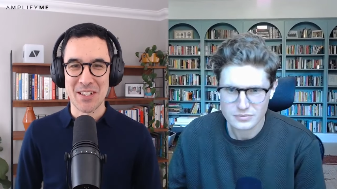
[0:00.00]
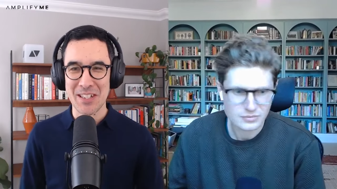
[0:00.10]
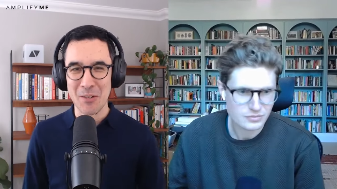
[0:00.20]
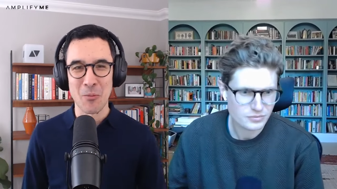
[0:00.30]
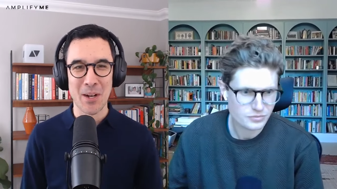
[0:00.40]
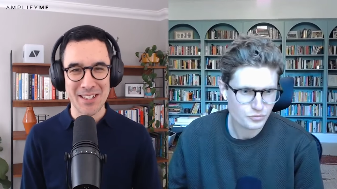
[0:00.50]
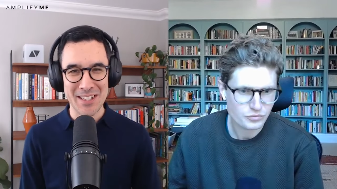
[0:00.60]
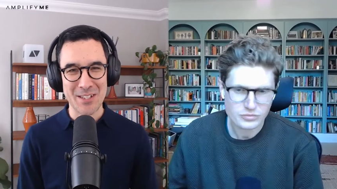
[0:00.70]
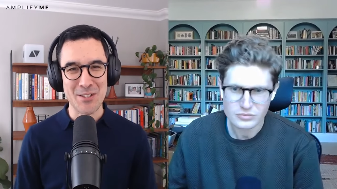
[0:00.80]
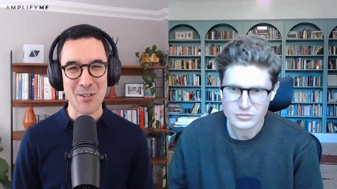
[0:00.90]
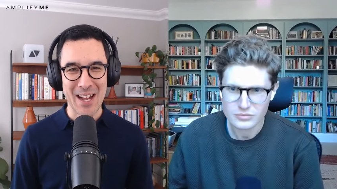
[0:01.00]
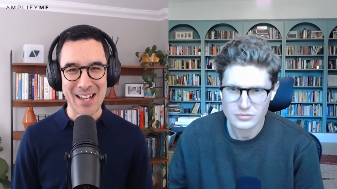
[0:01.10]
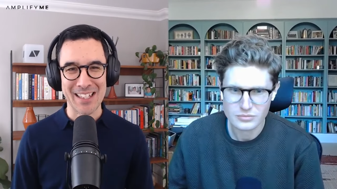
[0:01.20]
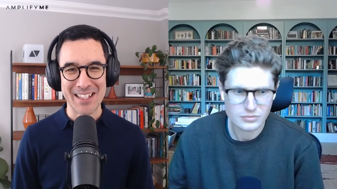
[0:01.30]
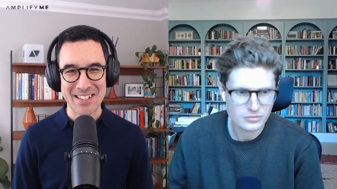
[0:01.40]
Speaker 1: year 1, year 2
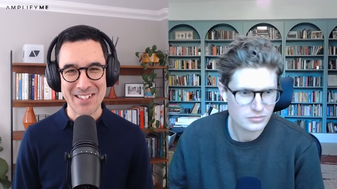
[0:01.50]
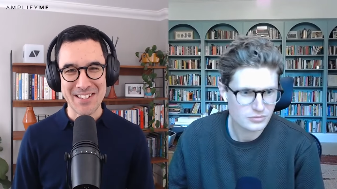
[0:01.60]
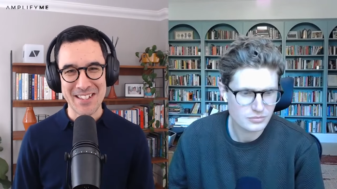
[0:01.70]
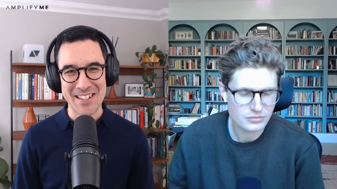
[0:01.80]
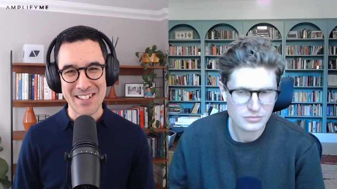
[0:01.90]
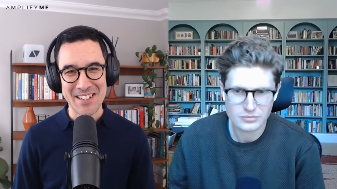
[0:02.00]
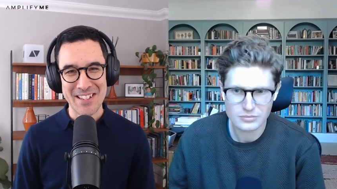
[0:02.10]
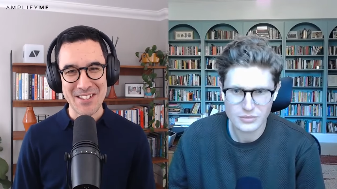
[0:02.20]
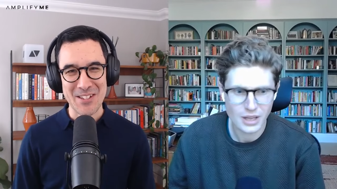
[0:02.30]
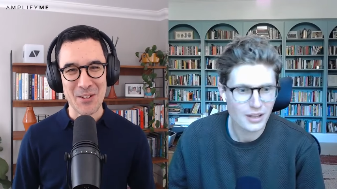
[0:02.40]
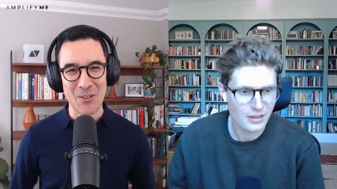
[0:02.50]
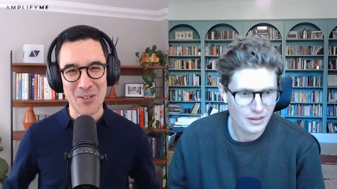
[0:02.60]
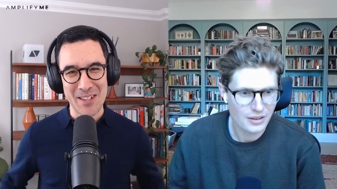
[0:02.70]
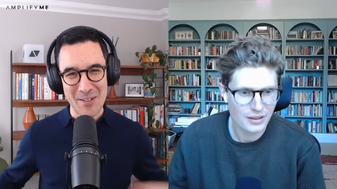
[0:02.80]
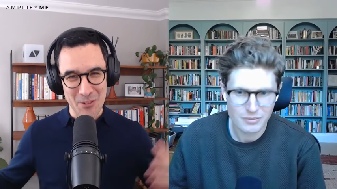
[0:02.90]
analysts. So
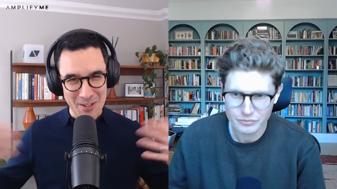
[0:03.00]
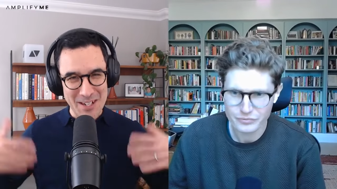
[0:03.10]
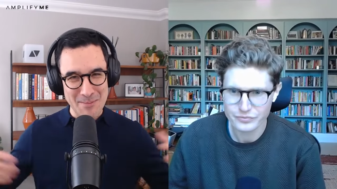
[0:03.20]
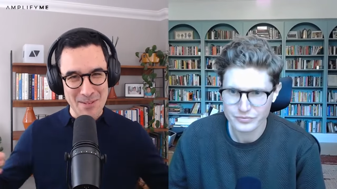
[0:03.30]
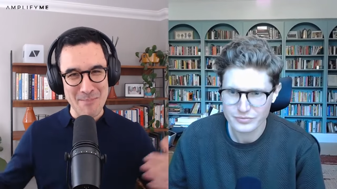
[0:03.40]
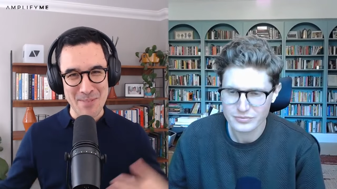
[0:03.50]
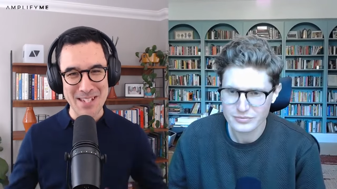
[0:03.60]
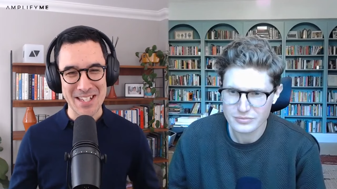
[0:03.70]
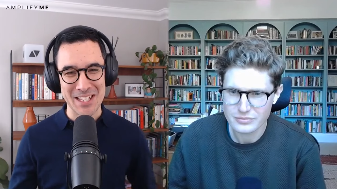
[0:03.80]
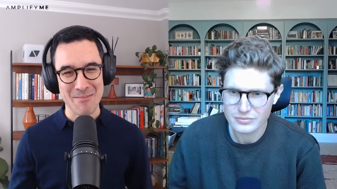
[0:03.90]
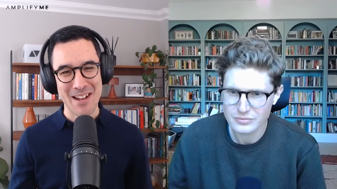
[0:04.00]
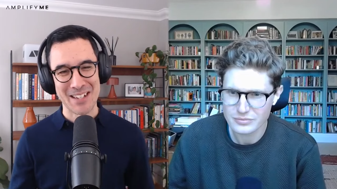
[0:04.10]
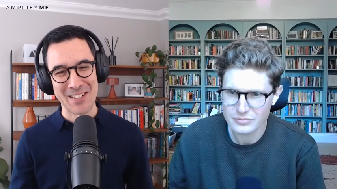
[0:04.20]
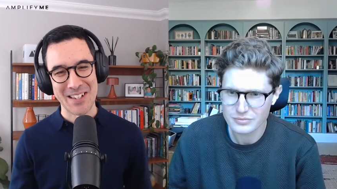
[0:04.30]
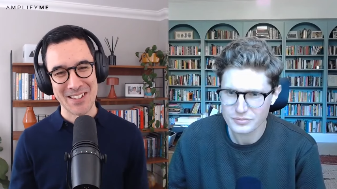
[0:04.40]
they've already been busy in the
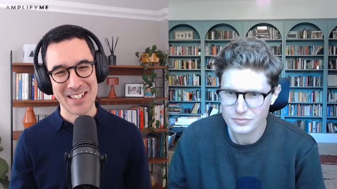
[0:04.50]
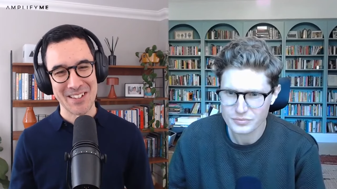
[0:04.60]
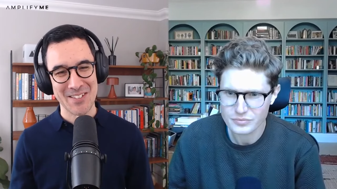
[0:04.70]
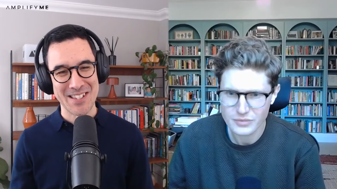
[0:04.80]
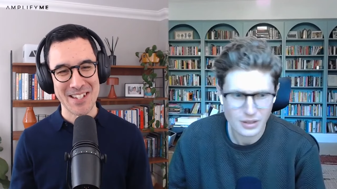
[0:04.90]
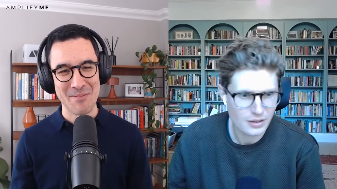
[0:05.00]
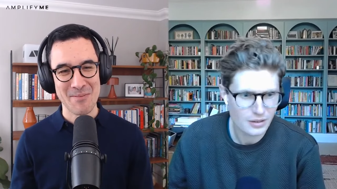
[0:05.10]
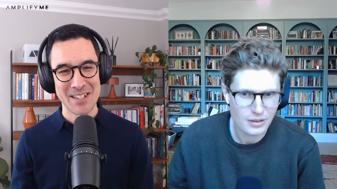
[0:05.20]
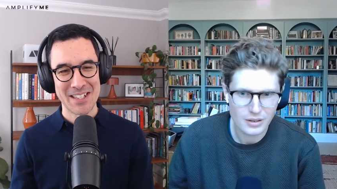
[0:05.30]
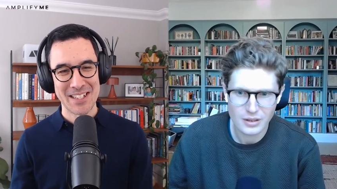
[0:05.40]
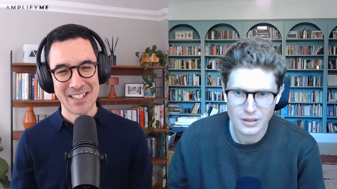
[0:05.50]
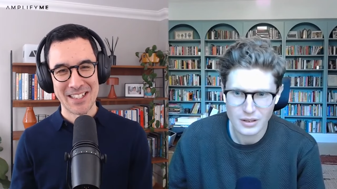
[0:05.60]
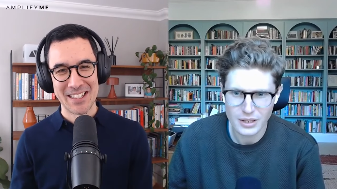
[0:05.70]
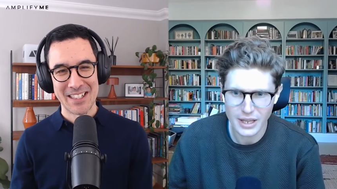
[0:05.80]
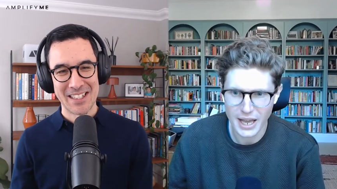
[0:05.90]
background, it would seem.
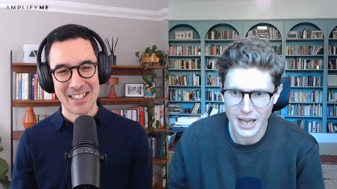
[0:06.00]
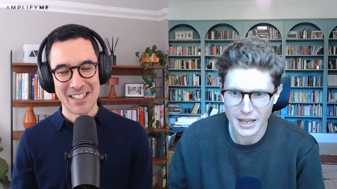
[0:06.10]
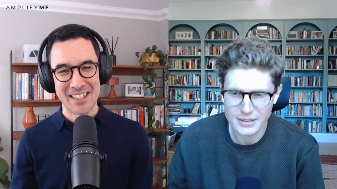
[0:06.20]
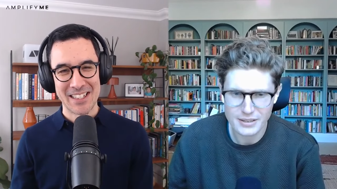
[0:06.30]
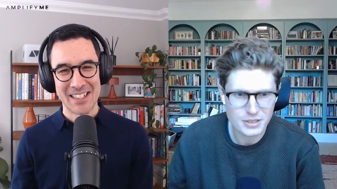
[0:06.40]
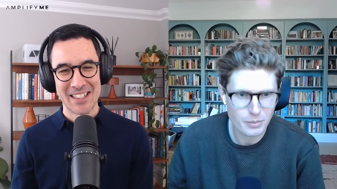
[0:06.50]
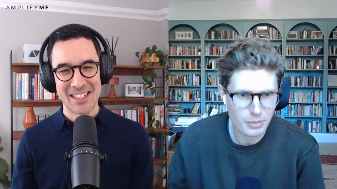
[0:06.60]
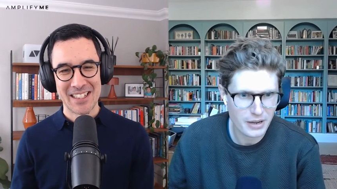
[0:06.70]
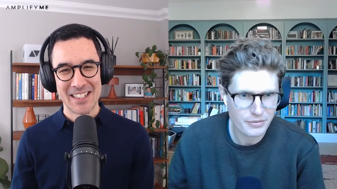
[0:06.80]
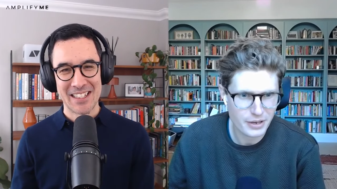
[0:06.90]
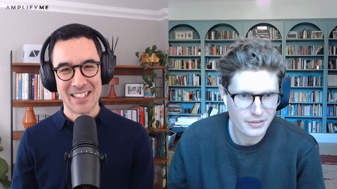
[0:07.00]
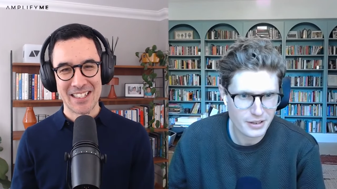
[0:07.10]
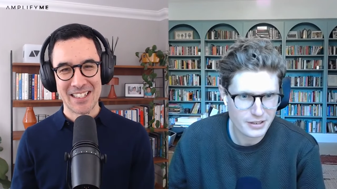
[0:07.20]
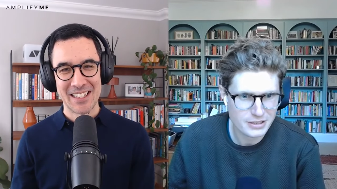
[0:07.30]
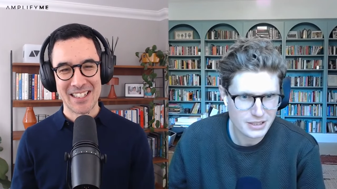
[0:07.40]
Speaker 2: Yeah. Did you apply for any of
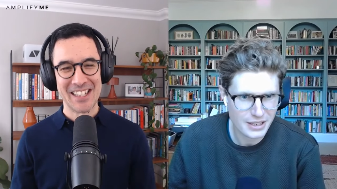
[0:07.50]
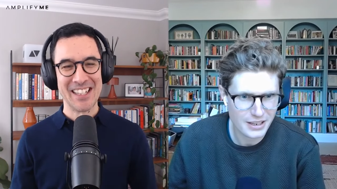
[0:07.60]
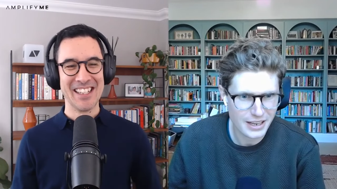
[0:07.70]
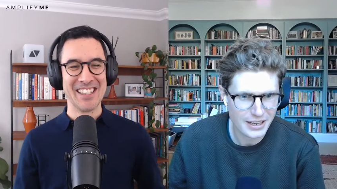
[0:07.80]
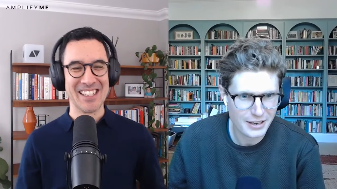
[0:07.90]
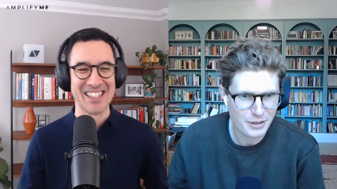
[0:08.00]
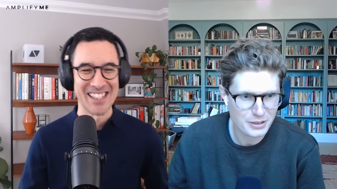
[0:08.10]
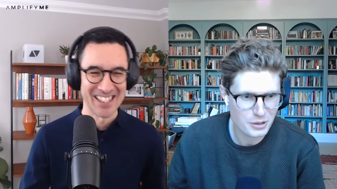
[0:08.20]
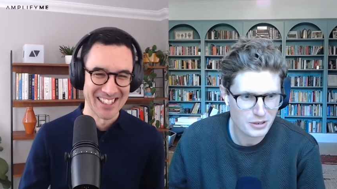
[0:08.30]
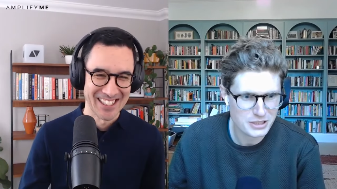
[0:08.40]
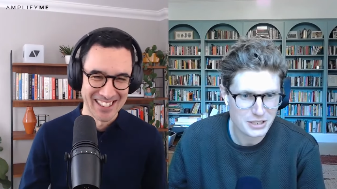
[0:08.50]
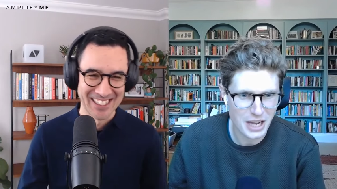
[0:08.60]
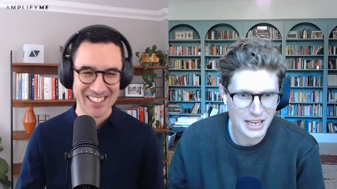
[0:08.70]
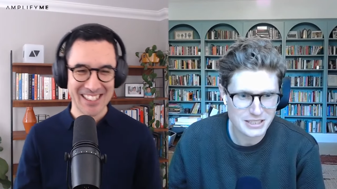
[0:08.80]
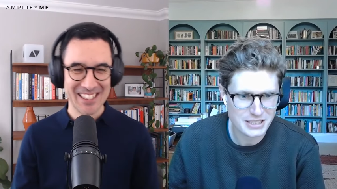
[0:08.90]
those roles? I
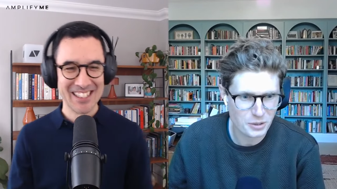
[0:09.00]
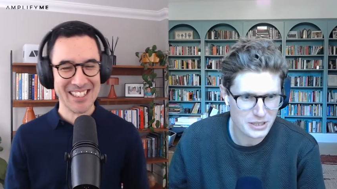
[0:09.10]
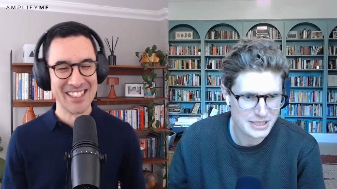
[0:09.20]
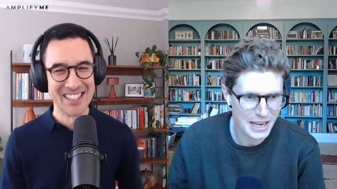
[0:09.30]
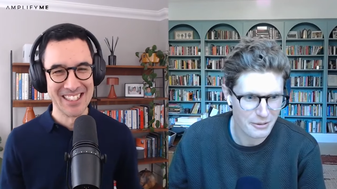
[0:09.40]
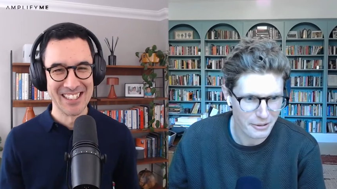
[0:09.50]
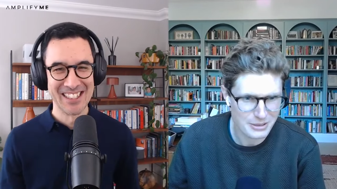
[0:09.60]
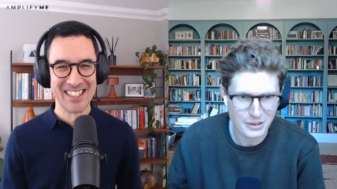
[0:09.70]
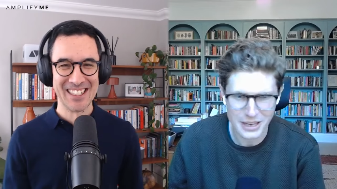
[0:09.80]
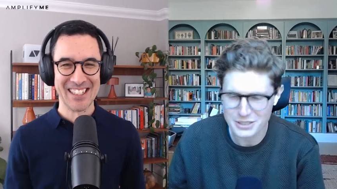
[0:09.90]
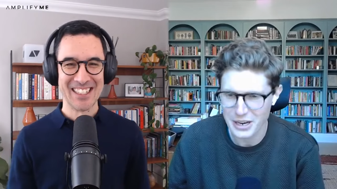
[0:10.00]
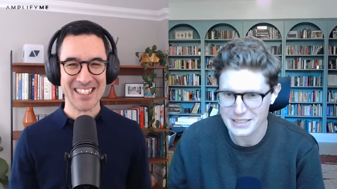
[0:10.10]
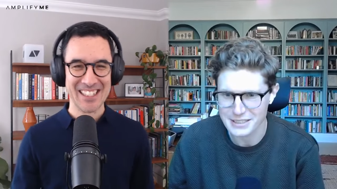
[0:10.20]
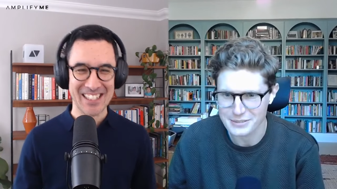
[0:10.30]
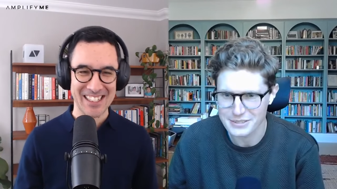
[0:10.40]
actually saw the salary was quite
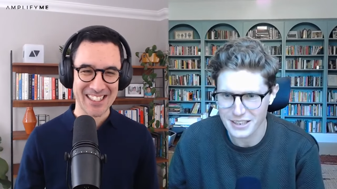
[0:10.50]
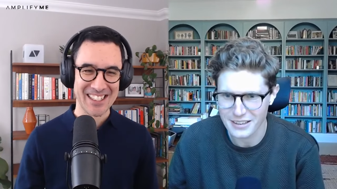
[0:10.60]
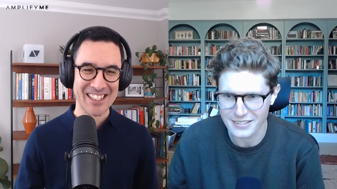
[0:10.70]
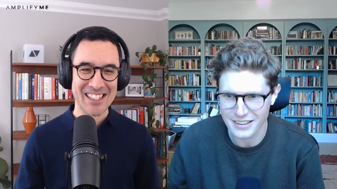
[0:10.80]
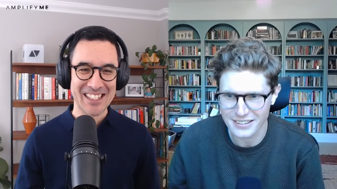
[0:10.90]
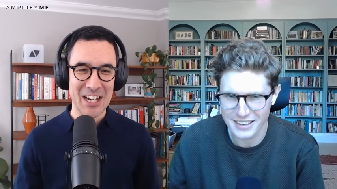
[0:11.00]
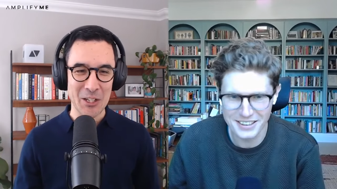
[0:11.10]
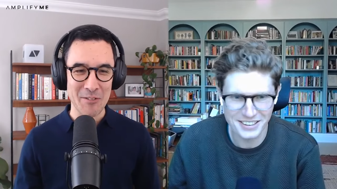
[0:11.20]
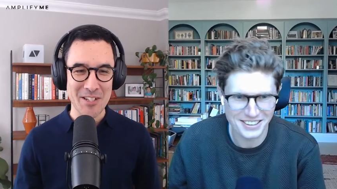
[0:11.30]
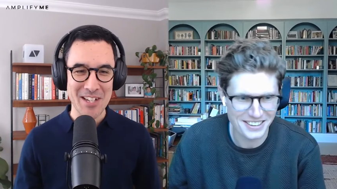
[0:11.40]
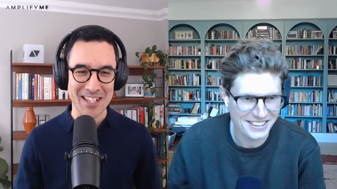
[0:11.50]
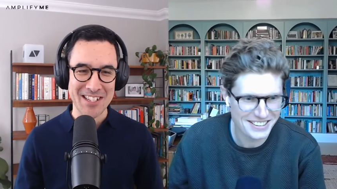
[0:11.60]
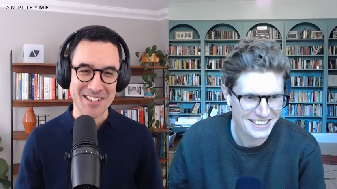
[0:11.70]
attractive, so no.
Speaker 1: I got rejected,